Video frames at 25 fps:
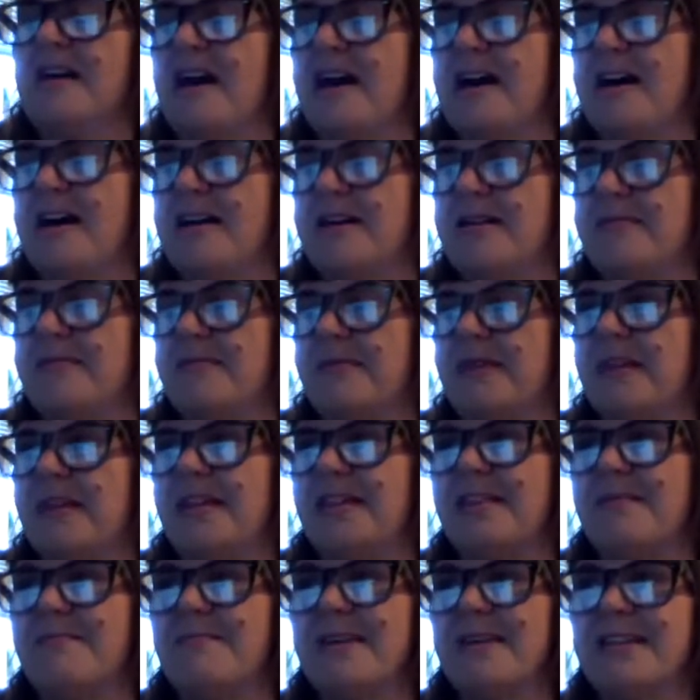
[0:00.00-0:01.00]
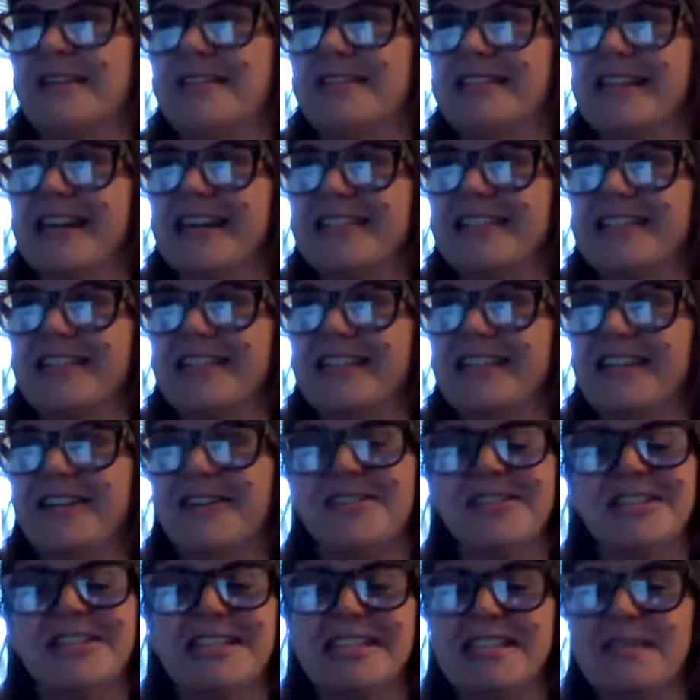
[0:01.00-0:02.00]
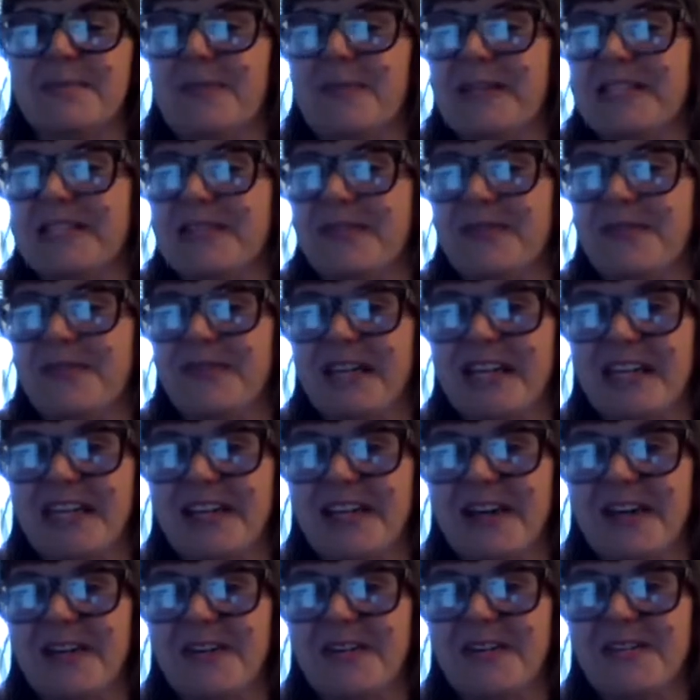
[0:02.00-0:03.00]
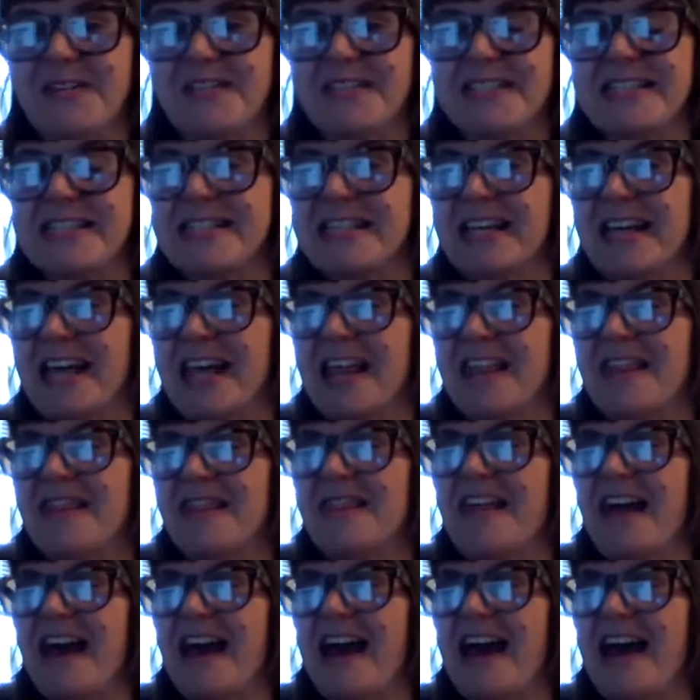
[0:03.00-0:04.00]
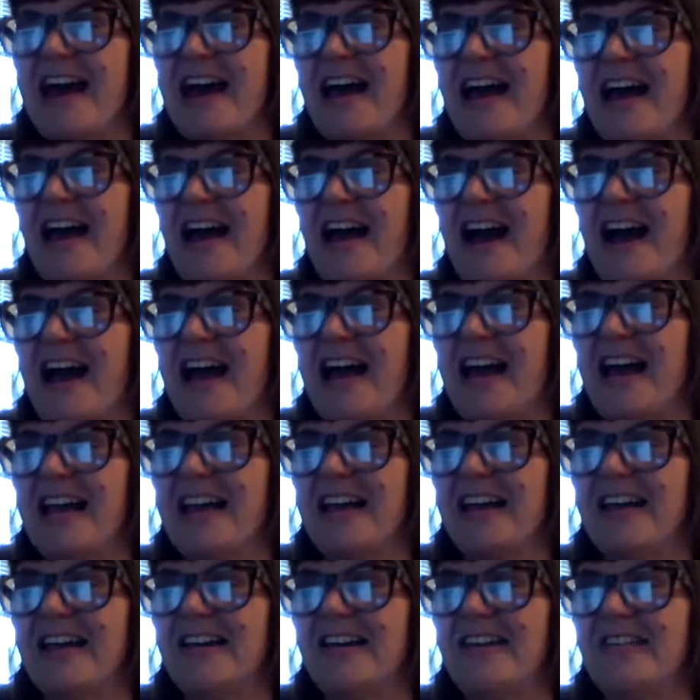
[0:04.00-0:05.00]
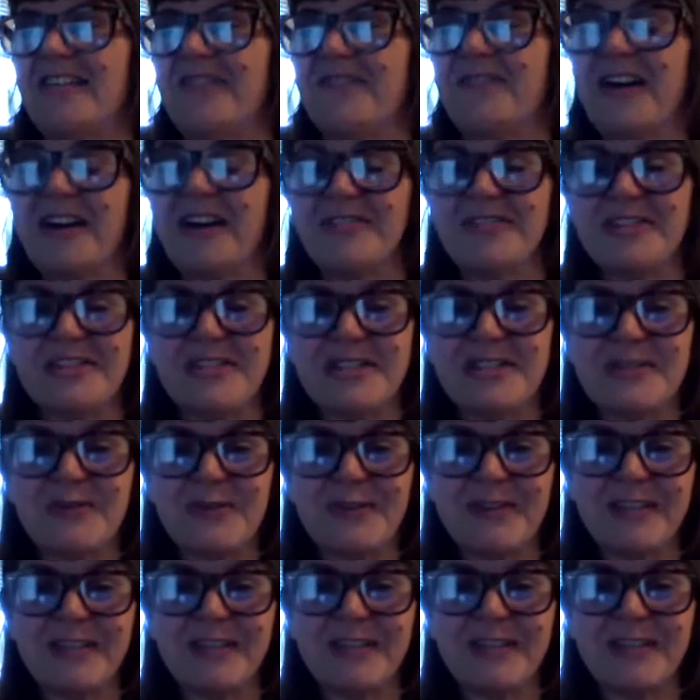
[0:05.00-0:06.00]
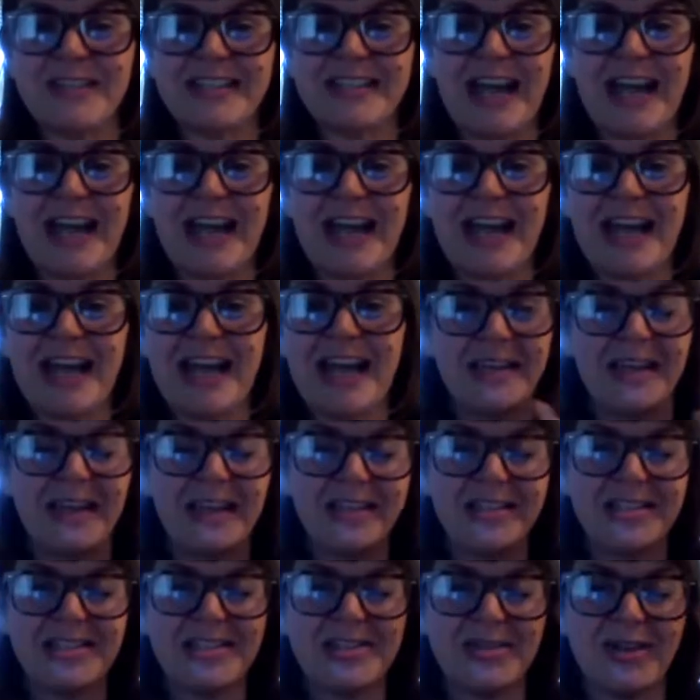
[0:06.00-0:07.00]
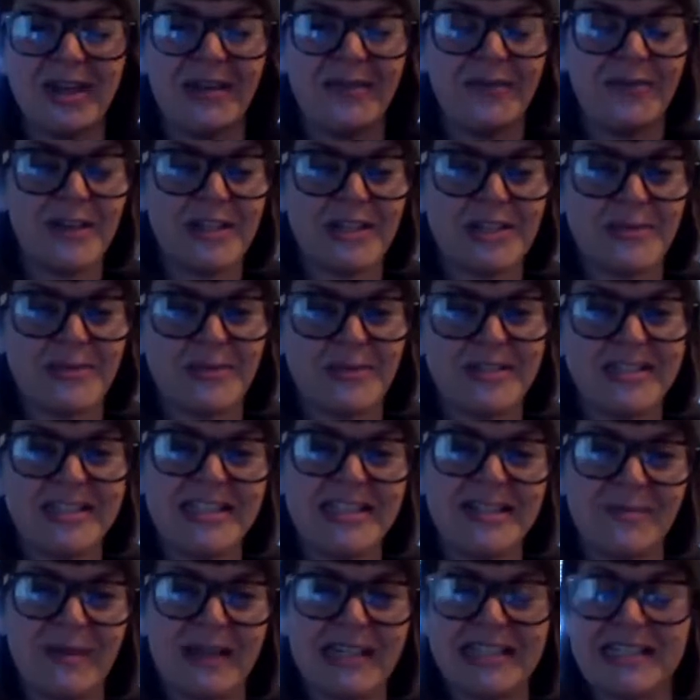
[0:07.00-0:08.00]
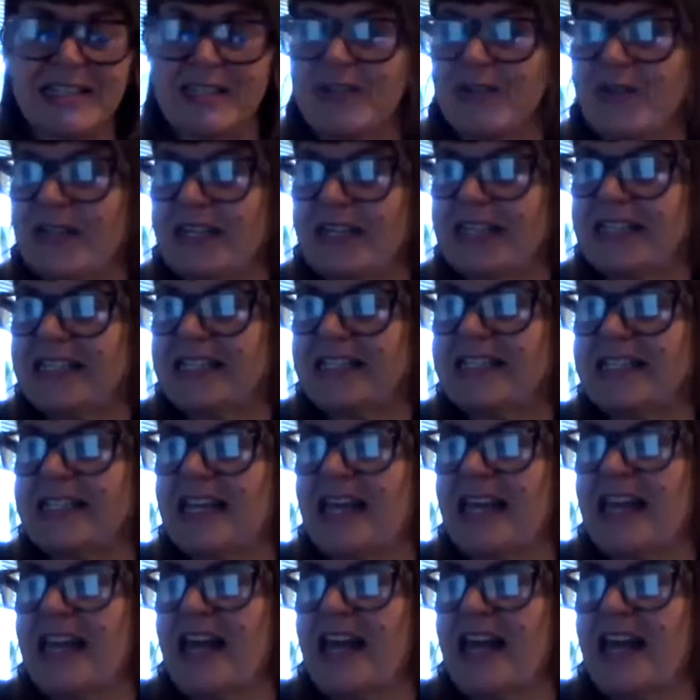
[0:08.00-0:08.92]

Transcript: The middle section here is just a bunch of videos that I found useful in helping illustrate visuals to my students,